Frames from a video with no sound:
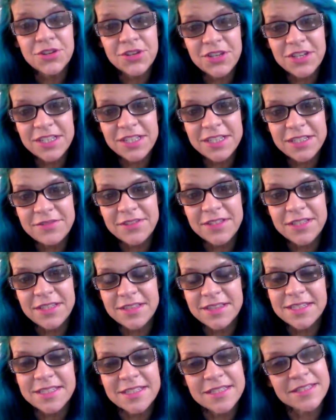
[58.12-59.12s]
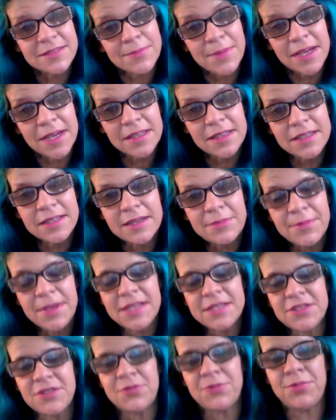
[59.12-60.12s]
Good evening, this is Magalina
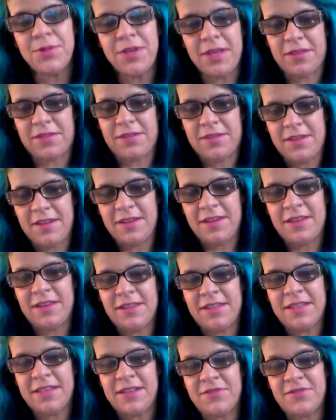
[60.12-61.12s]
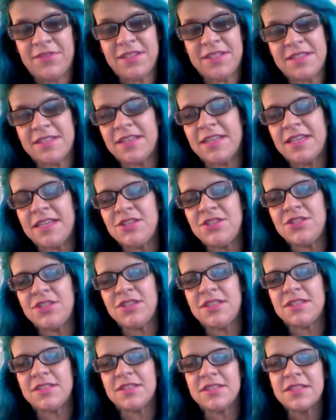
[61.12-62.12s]
Masso with Alien
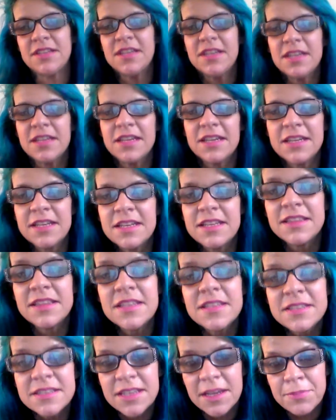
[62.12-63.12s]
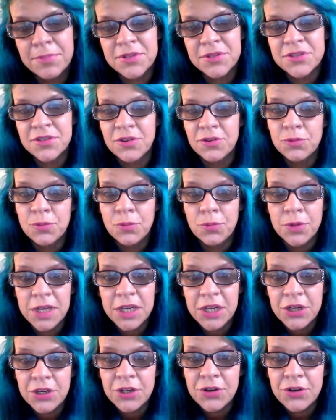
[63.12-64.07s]
Investigations, and in this episode, we are